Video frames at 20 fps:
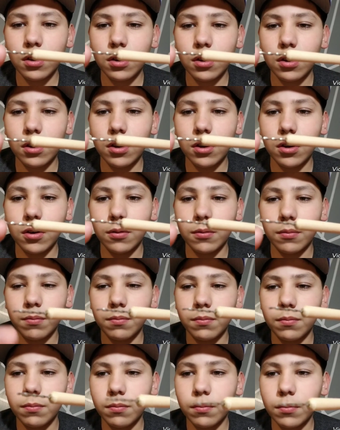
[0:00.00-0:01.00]
Um,
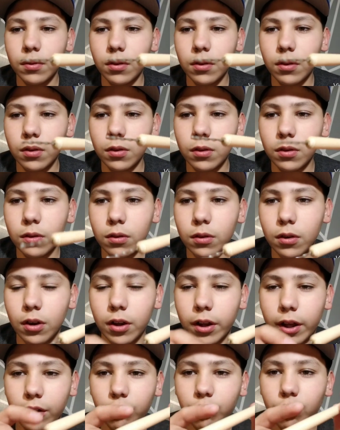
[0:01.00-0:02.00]
you
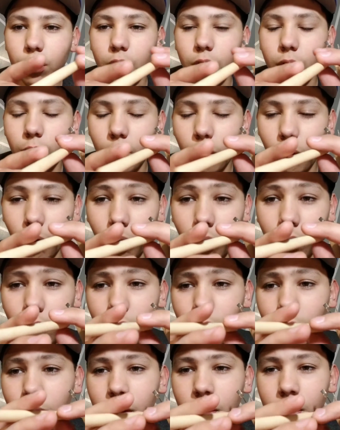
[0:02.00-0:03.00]
could like drill a hole
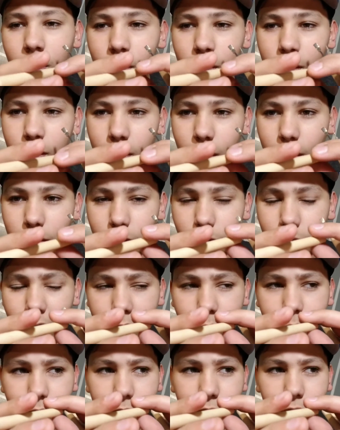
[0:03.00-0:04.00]
into
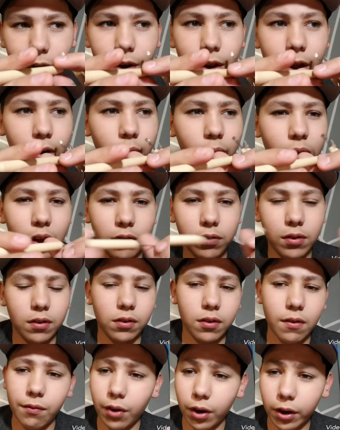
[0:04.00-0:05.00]
like one of your clay
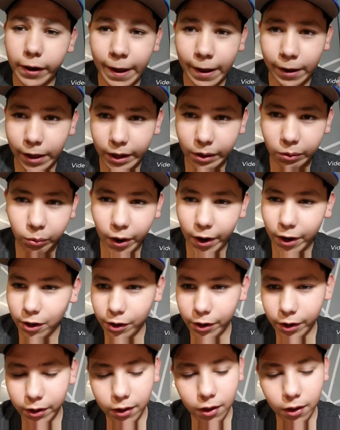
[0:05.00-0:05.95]
creations if you're gonna add like wire, I